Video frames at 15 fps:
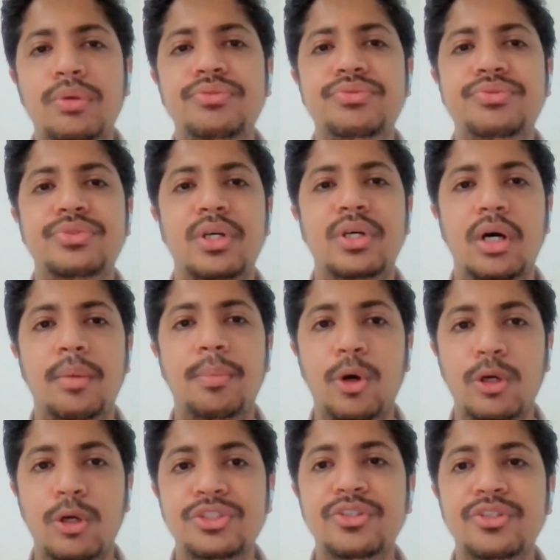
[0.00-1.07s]
of
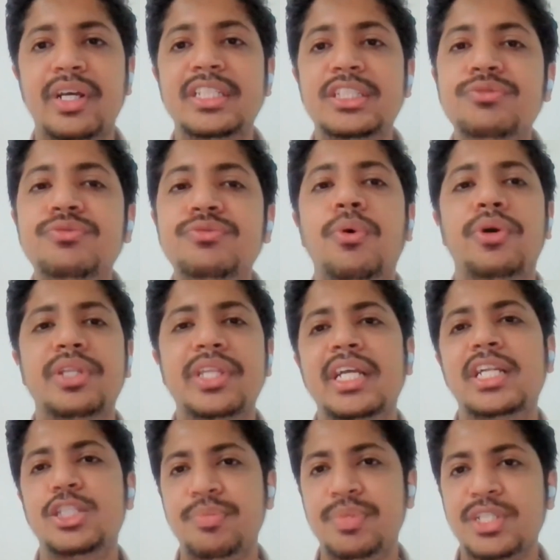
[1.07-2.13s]
abortion rights
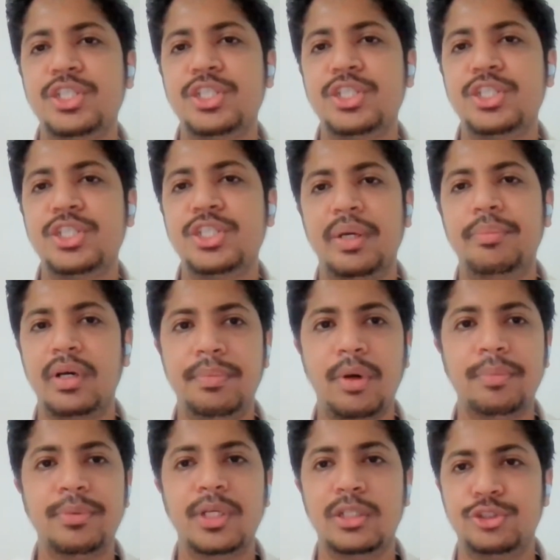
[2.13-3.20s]
for the LGBTQI
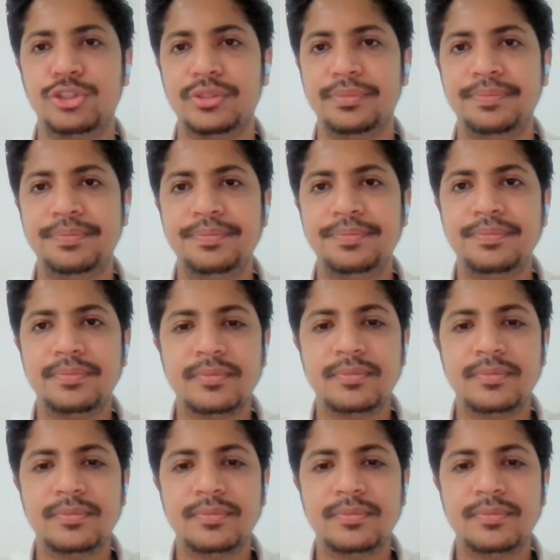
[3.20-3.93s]
population.